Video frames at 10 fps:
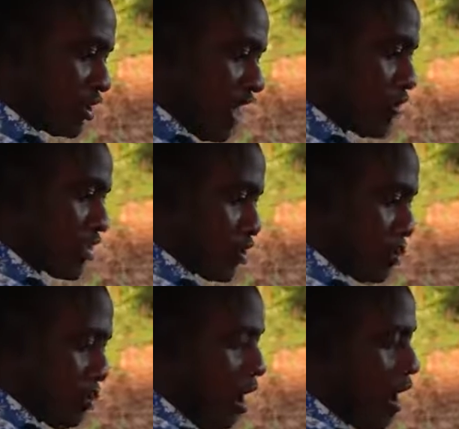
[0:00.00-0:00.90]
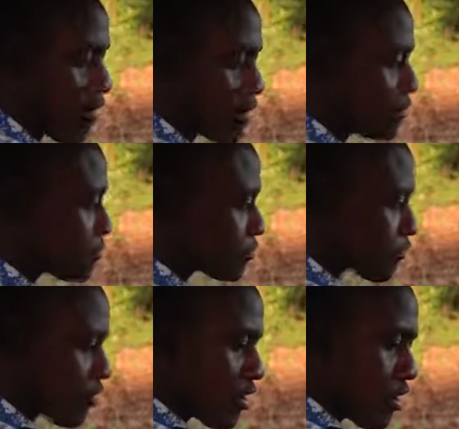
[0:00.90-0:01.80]
now it's on park.
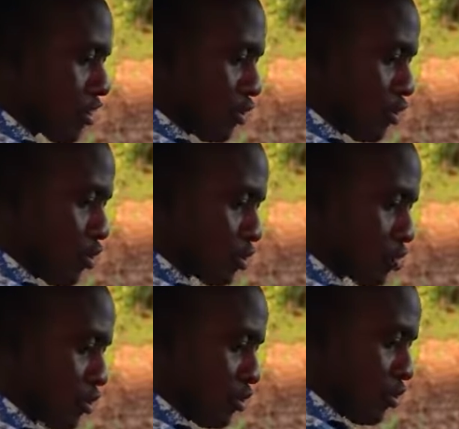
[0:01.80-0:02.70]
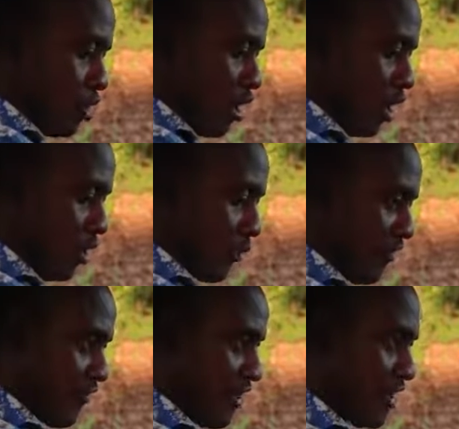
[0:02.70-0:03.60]
I'm gonna go to
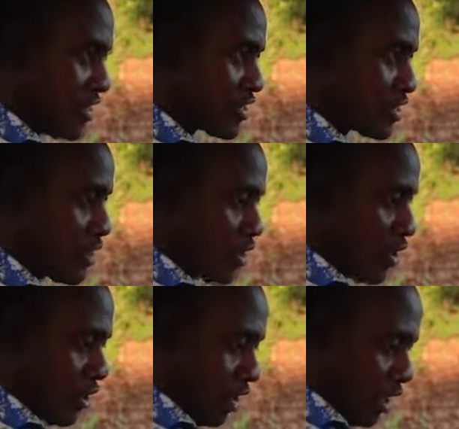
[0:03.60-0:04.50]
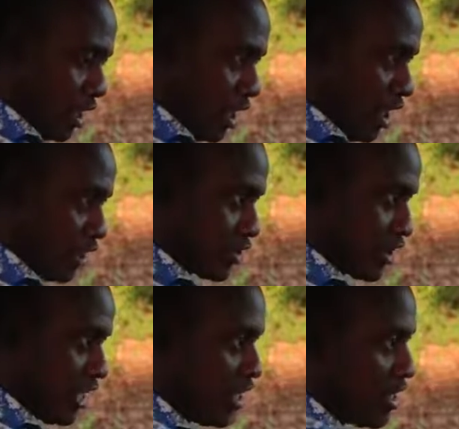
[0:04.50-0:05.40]
reverse. You
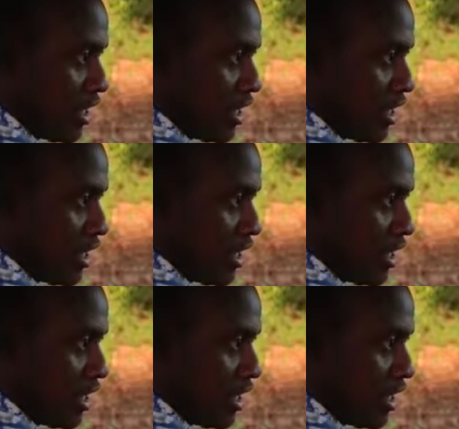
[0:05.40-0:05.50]
see,